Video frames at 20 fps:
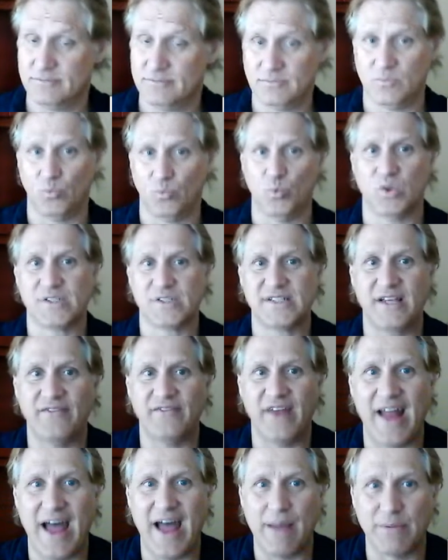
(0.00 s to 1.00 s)
we'll see if
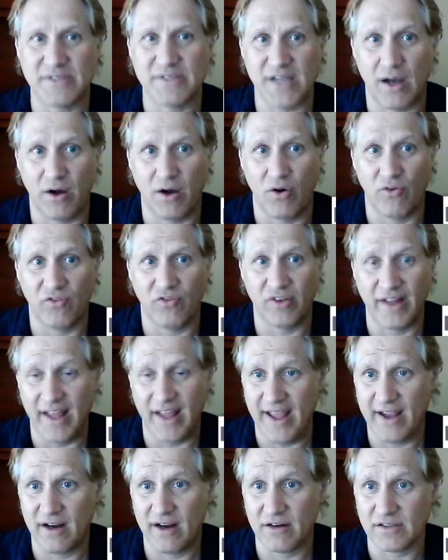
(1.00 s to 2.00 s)
it happens. Hopefully
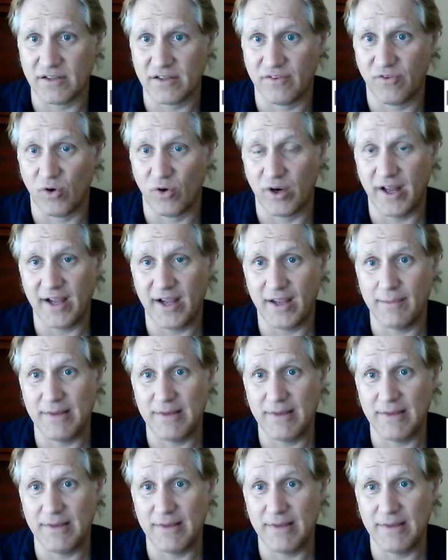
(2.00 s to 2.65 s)
Akers and Fournette